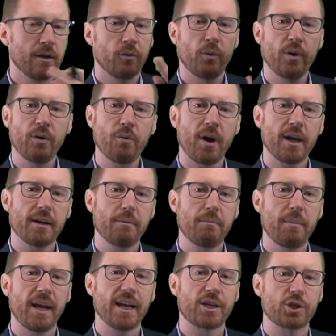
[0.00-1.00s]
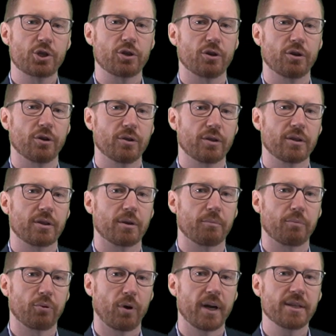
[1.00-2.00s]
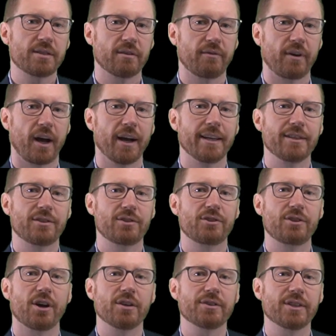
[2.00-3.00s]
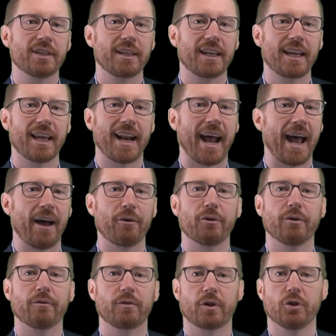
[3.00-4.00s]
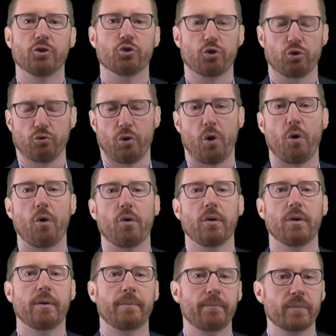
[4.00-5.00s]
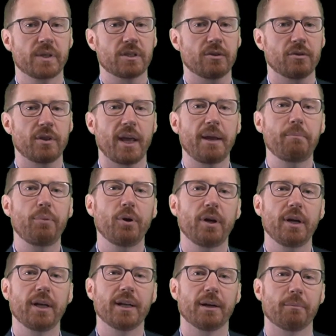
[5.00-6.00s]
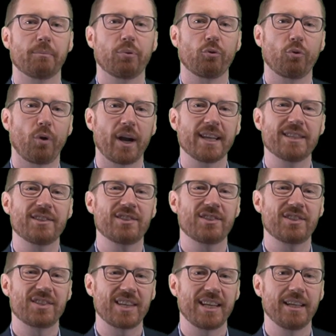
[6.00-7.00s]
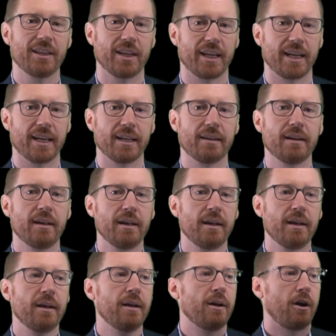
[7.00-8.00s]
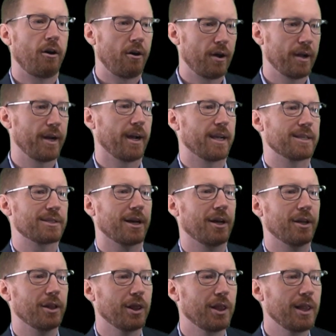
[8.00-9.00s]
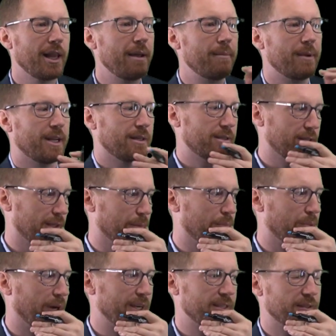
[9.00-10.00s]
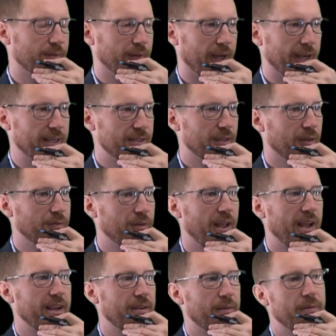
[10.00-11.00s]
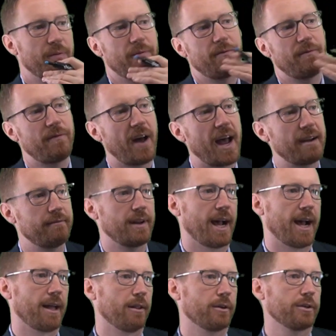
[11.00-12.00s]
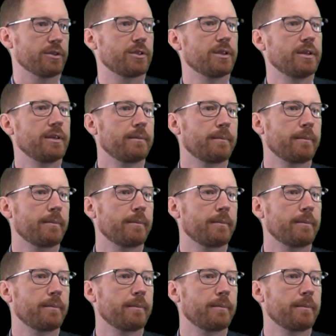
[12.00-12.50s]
we want to make sure that the price of ice doesn't get out of control. So they put in a price ceiling on ice, a limit to the price of ice of like $5.